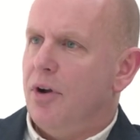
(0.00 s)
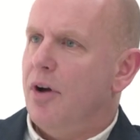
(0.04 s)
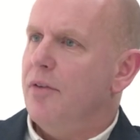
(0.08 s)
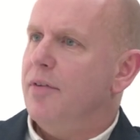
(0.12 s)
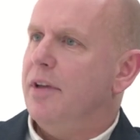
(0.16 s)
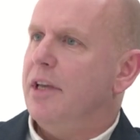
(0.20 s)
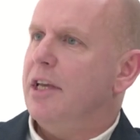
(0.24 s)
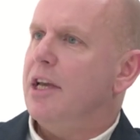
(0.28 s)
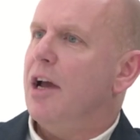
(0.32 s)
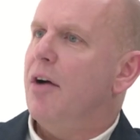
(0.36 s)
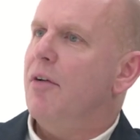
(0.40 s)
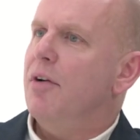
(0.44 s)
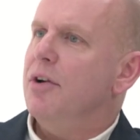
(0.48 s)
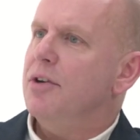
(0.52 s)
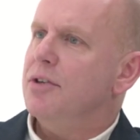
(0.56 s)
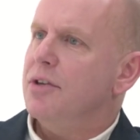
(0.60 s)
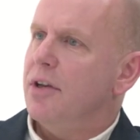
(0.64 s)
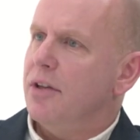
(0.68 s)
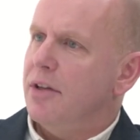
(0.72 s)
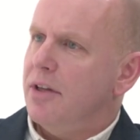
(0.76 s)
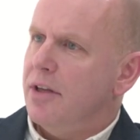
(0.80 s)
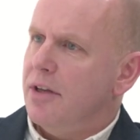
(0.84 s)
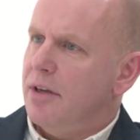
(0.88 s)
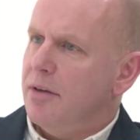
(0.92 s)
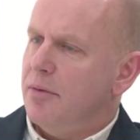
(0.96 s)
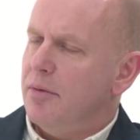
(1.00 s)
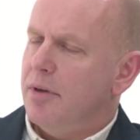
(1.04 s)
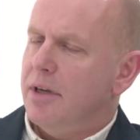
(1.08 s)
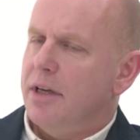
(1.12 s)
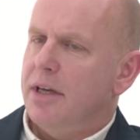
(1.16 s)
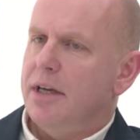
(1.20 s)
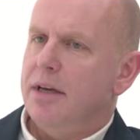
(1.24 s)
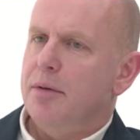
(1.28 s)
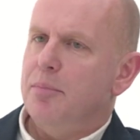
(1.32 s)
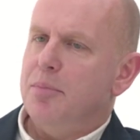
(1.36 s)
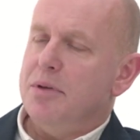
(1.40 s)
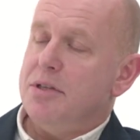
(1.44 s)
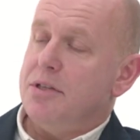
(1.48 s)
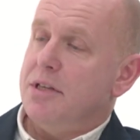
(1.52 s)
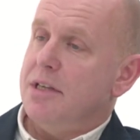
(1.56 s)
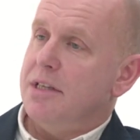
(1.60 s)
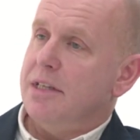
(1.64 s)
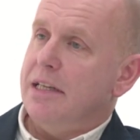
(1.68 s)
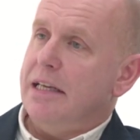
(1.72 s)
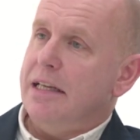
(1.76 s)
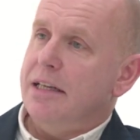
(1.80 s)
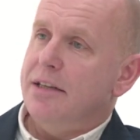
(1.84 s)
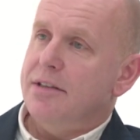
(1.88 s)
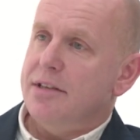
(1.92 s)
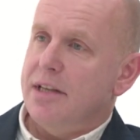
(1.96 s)
I've encouraged other uh, business
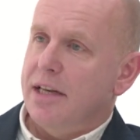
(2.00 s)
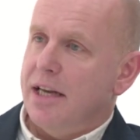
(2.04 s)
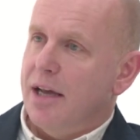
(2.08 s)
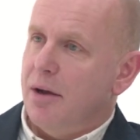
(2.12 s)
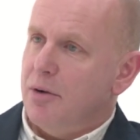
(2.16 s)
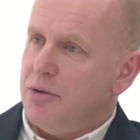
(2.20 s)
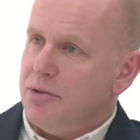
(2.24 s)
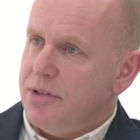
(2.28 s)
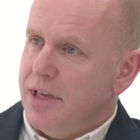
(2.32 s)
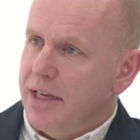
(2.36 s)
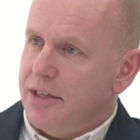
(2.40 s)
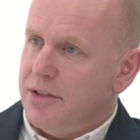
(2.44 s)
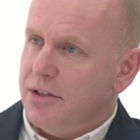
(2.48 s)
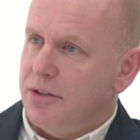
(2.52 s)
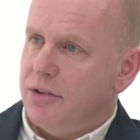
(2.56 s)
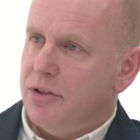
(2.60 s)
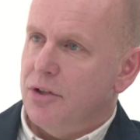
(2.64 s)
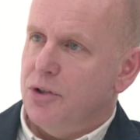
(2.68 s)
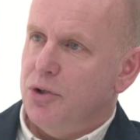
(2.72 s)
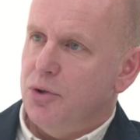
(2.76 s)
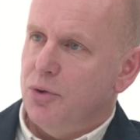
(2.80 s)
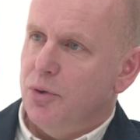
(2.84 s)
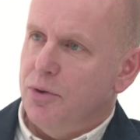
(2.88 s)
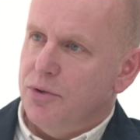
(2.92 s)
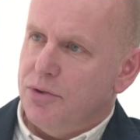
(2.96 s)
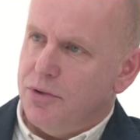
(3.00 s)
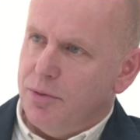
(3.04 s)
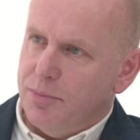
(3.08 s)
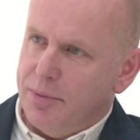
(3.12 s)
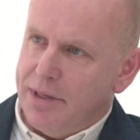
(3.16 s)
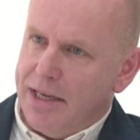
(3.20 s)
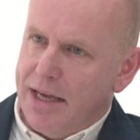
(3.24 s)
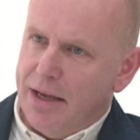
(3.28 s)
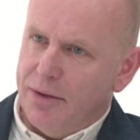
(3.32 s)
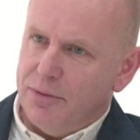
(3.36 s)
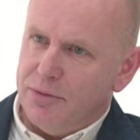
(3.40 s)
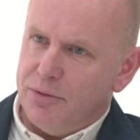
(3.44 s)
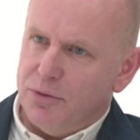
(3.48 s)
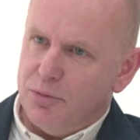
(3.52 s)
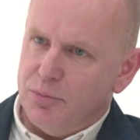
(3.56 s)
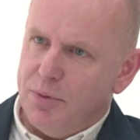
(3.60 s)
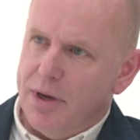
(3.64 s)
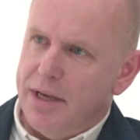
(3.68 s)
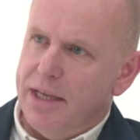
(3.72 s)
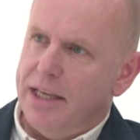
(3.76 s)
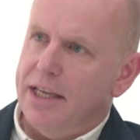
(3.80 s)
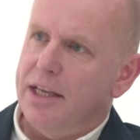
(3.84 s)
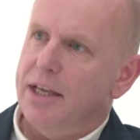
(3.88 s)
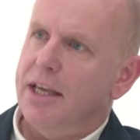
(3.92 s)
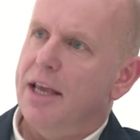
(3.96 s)
leaders in our sector to join some councils
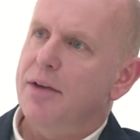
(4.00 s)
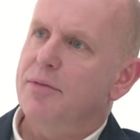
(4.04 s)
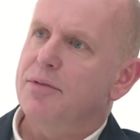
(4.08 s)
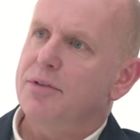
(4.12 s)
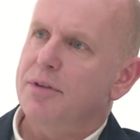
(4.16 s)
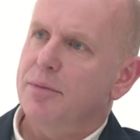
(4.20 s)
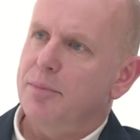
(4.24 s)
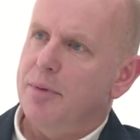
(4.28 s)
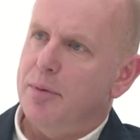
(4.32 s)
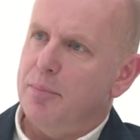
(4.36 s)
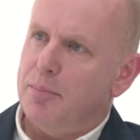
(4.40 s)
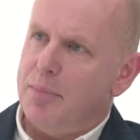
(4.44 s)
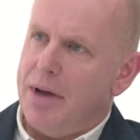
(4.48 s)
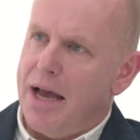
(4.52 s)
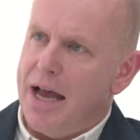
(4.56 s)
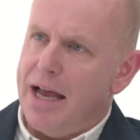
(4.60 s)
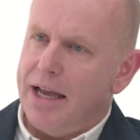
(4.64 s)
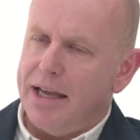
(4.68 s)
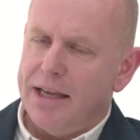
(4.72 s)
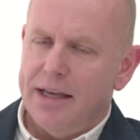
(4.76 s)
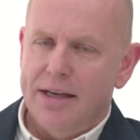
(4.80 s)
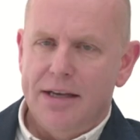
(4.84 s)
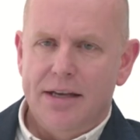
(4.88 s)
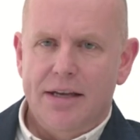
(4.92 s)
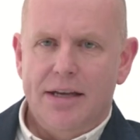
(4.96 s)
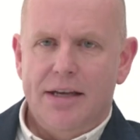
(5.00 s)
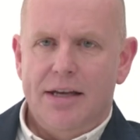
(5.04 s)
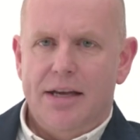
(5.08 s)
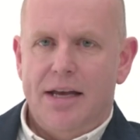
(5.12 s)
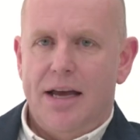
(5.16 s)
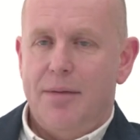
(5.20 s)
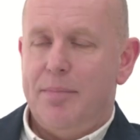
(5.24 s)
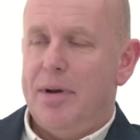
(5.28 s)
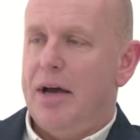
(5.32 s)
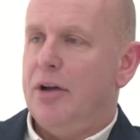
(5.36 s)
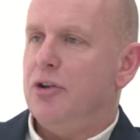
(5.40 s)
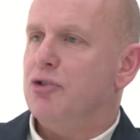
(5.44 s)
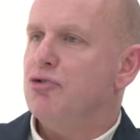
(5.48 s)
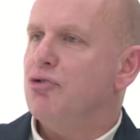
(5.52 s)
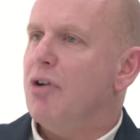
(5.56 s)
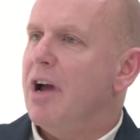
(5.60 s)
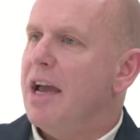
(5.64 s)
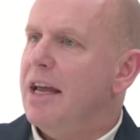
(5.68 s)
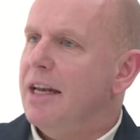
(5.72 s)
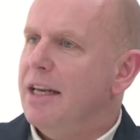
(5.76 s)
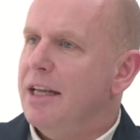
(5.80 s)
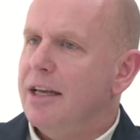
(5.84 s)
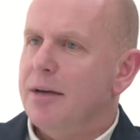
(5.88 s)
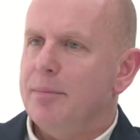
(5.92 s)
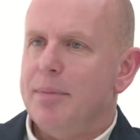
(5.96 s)
where you can give something back about
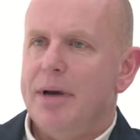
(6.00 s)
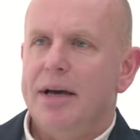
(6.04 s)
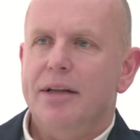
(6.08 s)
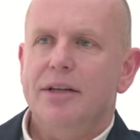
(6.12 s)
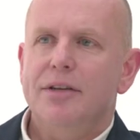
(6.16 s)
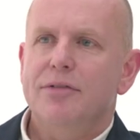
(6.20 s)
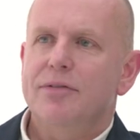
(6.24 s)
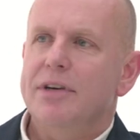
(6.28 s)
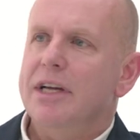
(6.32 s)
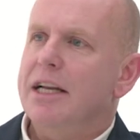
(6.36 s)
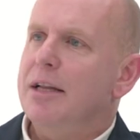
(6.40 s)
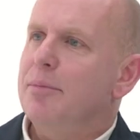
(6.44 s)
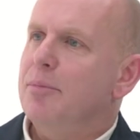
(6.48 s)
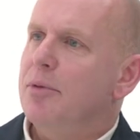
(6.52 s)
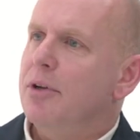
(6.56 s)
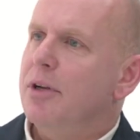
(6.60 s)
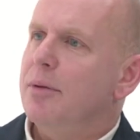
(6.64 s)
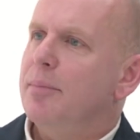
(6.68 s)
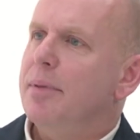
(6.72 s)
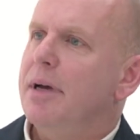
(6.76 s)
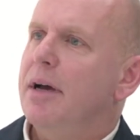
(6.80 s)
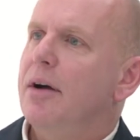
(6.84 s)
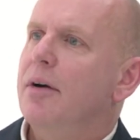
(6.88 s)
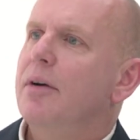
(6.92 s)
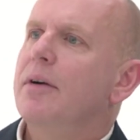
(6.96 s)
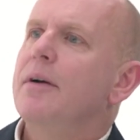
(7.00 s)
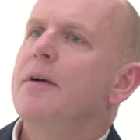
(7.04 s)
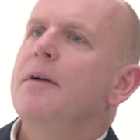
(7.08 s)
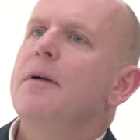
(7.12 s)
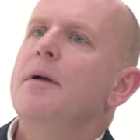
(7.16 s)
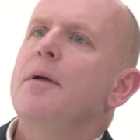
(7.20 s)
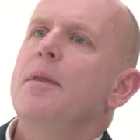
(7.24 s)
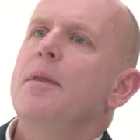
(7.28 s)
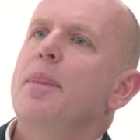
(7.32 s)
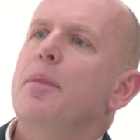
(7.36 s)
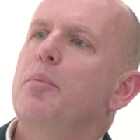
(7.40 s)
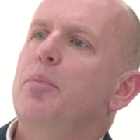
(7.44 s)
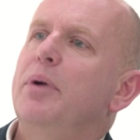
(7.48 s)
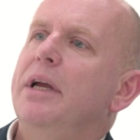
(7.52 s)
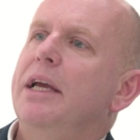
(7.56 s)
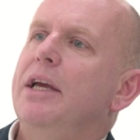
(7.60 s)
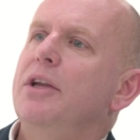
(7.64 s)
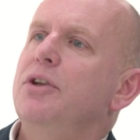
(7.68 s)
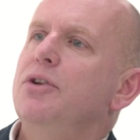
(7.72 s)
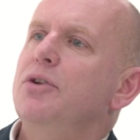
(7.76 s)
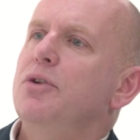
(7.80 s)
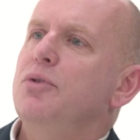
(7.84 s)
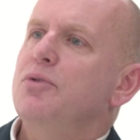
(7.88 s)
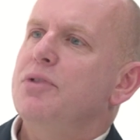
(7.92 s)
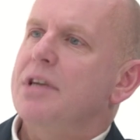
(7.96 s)
training, about development, about
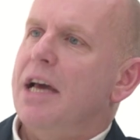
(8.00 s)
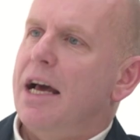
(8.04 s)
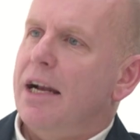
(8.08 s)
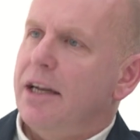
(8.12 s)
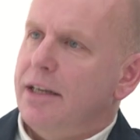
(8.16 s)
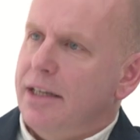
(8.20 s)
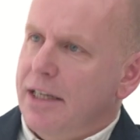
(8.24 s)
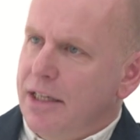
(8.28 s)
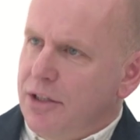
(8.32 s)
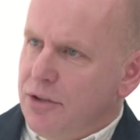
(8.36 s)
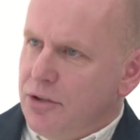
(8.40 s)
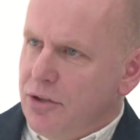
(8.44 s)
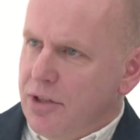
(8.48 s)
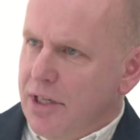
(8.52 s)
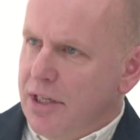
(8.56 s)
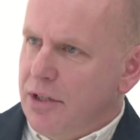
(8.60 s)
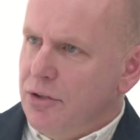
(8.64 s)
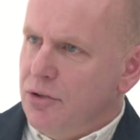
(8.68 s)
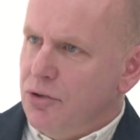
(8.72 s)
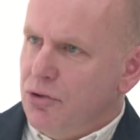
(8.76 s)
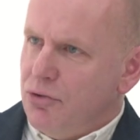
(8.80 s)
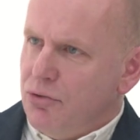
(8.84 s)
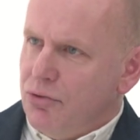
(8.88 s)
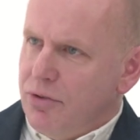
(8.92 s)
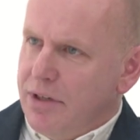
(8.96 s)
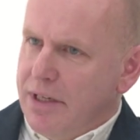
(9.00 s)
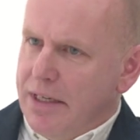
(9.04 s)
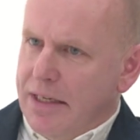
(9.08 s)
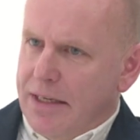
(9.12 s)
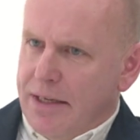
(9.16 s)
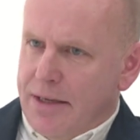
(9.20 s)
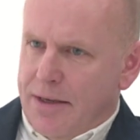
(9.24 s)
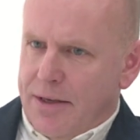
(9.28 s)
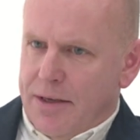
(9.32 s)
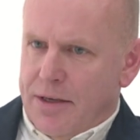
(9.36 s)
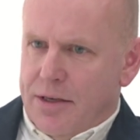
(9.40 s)
bringing new talent into the industry.